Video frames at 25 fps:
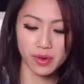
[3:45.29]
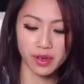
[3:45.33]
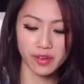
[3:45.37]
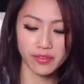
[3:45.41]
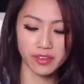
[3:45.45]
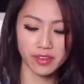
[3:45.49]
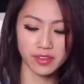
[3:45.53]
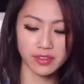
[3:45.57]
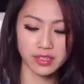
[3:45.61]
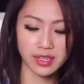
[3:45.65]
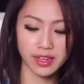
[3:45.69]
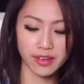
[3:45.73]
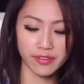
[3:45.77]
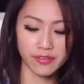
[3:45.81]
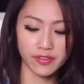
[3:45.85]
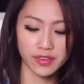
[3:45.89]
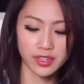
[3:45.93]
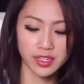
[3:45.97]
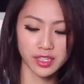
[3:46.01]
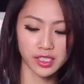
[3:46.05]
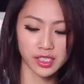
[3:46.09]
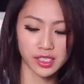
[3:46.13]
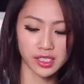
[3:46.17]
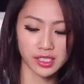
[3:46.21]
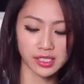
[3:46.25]
what if you start
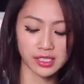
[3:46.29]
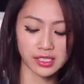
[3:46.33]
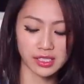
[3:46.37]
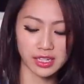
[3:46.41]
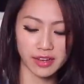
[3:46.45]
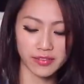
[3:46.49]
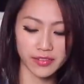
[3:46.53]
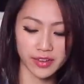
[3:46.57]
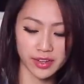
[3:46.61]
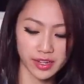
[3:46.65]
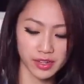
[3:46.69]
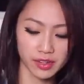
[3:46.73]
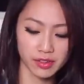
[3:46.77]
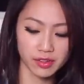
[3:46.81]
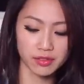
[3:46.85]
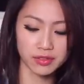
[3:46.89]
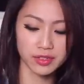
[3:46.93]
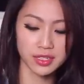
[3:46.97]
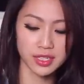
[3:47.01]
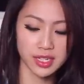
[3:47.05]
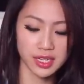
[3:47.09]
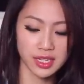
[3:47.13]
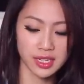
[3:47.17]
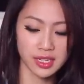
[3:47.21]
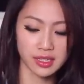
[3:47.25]
finishing stuff and it
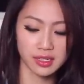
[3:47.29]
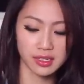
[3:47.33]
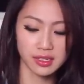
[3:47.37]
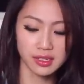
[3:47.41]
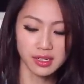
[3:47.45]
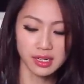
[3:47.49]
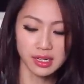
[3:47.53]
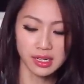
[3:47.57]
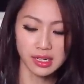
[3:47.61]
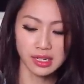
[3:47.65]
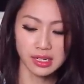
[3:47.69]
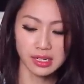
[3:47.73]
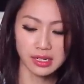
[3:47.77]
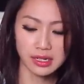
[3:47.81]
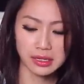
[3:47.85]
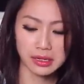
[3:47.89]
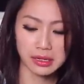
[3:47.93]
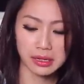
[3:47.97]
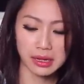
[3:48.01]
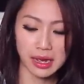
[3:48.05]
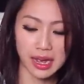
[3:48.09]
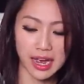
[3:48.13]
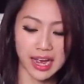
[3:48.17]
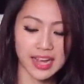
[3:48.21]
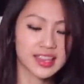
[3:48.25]
goes in?
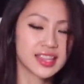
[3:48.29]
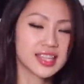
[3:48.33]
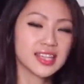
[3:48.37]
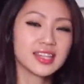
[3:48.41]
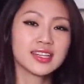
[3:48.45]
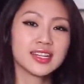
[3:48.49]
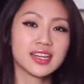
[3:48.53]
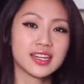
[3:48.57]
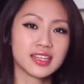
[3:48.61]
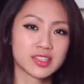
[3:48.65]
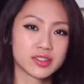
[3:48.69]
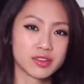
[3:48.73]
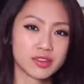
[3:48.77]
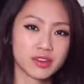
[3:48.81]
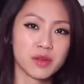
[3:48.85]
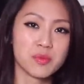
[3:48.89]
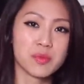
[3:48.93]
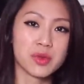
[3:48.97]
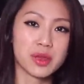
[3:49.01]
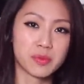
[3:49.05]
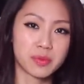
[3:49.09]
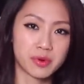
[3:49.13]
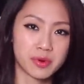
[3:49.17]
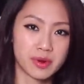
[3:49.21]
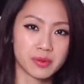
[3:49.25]
I think that is going to
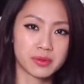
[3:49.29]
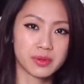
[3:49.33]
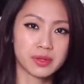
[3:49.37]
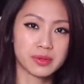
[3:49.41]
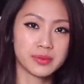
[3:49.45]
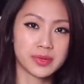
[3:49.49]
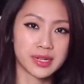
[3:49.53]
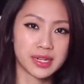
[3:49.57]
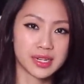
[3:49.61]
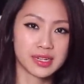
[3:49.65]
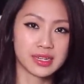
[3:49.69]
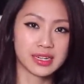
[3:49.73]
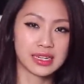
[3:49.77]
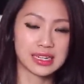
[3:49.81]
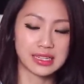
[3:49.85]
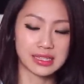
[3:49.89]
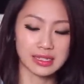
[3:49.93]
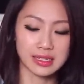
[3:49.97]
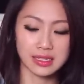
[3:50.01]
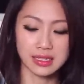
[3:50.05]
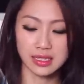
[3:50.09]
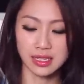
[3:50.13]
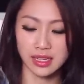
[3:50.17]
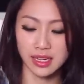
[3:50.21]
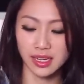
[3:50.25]
be a problem at a later
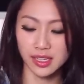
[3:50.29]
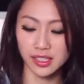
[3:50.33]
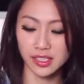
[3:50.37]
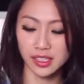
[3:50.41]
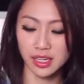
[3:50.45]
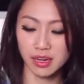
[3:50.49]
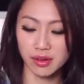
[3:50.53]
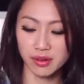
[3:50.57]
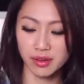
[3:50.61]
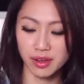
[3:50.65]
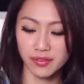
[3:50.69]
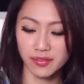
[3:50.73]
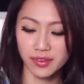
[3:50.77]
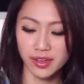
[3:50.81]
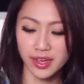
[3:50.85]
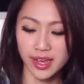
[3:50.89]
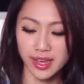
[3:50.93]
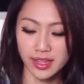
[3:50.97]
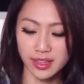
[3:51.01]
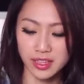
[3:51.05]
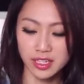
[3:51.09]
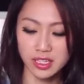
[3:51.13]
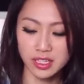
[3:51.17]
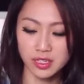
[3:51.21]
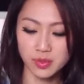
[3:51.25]
stage. However,
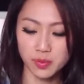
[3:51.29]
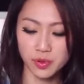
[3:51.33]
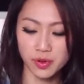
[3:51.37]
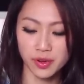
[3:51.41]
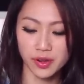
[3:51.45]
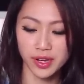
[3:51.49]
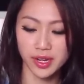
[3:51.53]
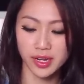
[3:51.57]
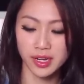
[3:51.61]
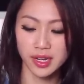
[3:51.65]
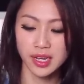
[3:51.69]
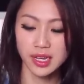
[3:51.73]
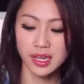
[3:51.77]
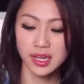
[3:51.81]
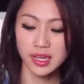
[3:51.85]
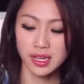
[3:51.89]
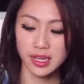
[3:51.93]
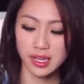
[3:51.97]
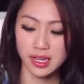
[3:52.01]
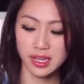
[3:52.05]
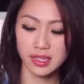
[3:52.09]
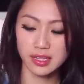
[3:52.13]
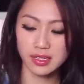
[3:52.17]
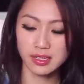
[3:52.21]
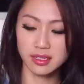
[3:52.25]
at this point,
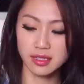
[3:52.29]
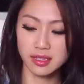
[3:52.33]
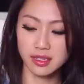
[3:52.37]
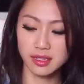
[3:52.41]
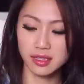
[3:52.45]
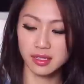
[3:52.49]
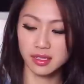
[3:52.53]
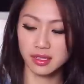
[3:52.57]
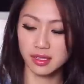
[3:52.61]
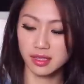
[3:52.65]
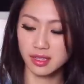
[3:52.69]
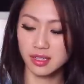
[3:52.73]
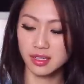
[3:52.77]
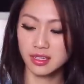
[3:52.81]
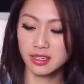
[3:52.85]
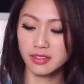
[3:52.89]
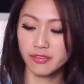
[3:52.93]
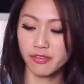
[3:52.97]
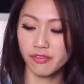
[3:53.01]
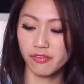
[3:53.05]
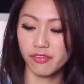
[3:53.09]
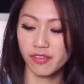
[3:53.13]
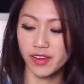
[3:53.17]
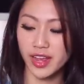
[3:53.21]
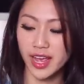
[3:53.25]
this
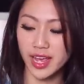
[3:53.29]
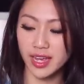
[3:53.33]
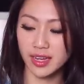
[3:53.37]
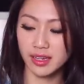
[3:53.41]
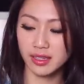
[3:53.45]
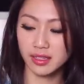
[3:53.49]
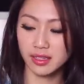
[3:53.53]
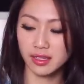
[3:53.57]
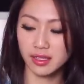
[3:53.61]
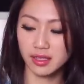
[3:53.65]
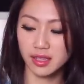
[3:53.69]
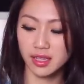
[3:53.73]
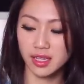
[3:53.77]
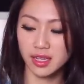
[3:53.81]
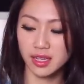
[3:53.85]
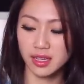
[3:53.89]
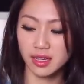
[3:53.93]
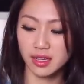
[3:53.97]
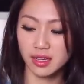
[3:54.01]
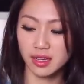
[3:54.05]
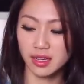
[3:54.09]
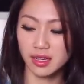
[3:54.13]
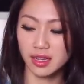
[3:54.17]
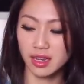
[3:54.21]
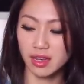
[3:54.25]
flat
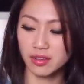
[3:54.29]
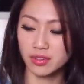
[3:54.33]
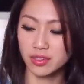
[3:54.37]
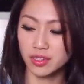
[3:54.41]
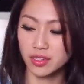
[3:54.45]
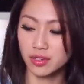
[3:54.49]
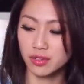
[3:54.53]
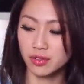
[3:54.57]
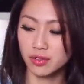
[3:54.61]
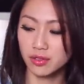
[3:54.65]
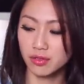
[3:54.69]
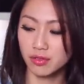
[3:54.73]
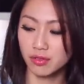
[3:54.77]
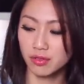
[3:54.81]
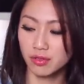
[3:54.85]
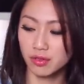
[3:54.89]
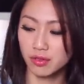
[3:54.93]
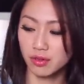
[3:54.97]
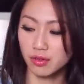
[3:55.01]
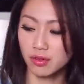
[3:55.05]
thing allows you to